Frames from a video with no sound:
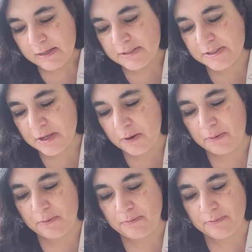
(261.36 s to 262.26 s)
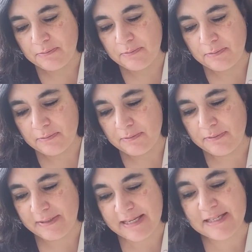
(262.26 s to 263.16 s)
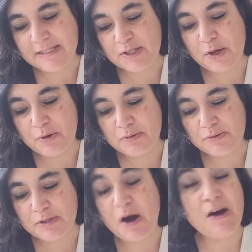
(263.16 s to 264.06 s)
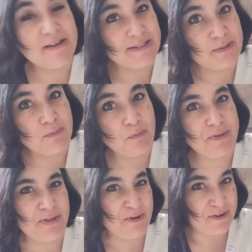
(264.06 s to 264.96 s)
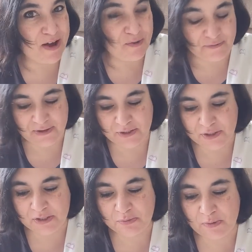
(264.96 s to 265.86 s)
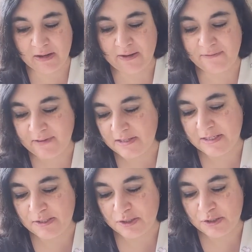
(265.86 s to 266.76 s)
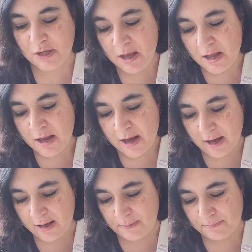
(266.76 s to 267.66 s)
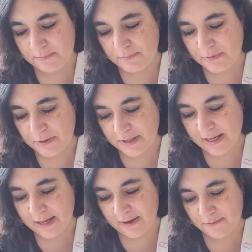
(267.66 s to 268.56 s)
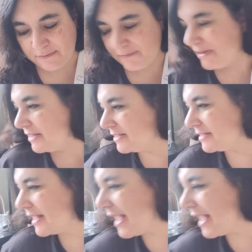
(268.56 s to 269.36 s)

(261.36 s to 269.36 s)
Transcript: So this goes awesome with her outfit. She's wearing a vintage looking outfit.